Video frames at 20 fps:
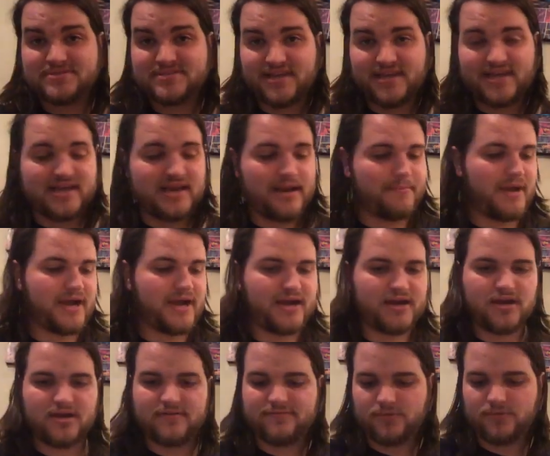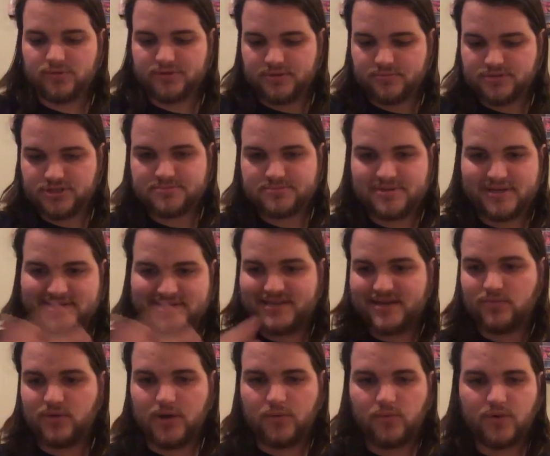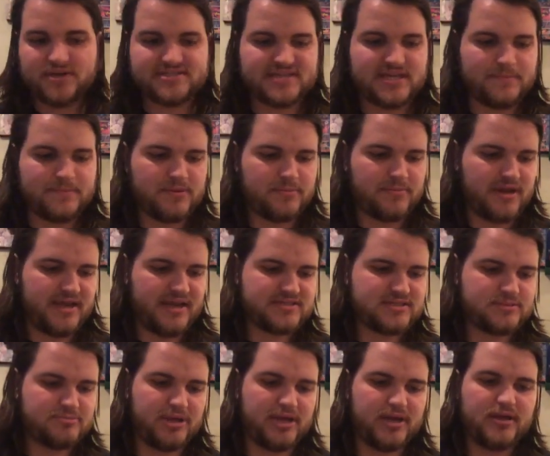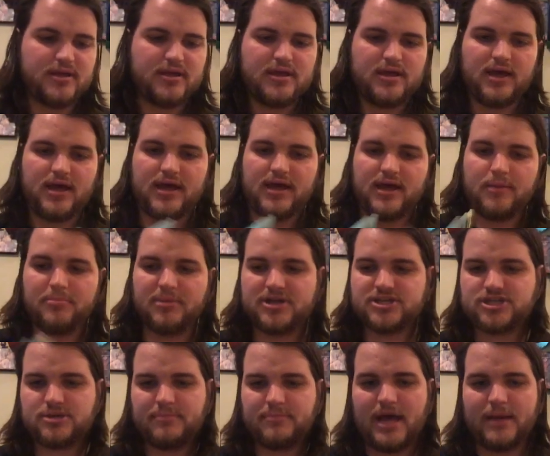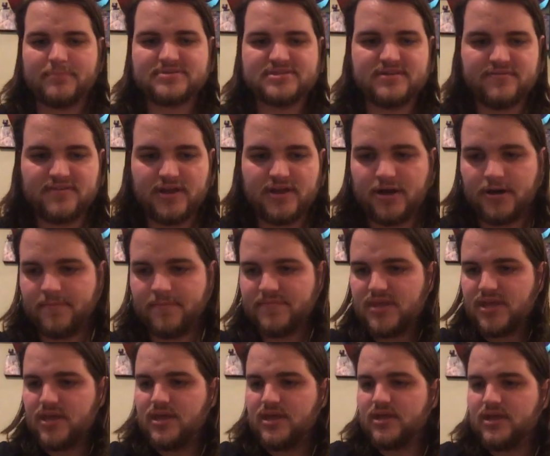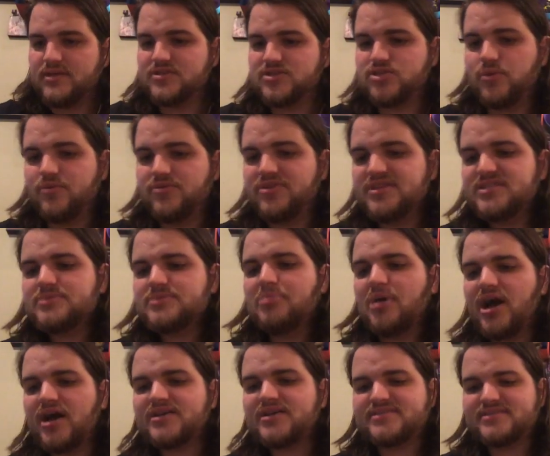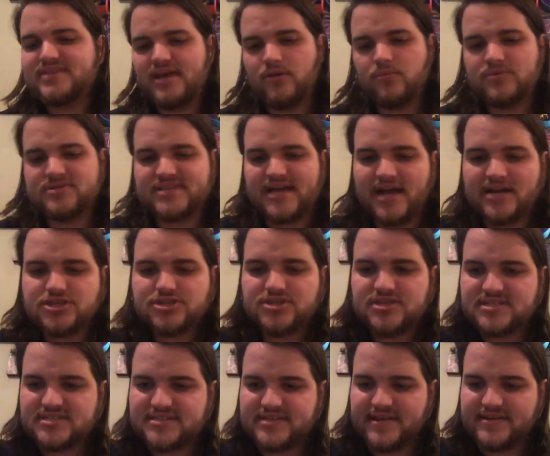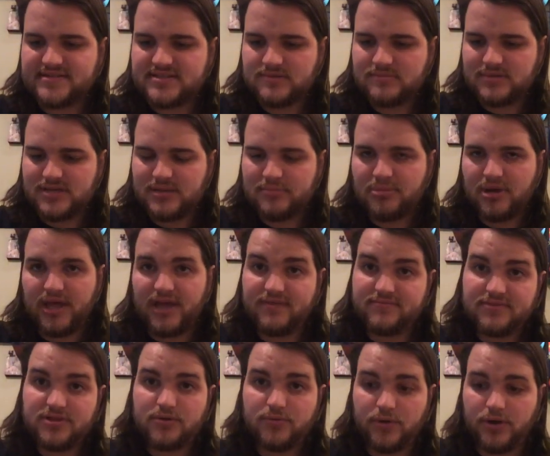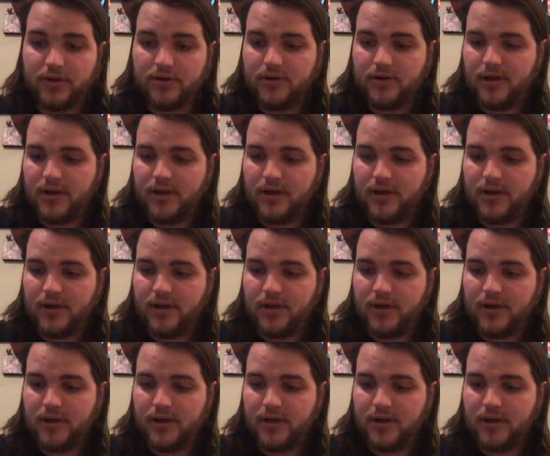Again, I'm not going to unfold them just because I want to keep them nice, but a bunch of maps in there. So this box set was actually sent to me by a viewer.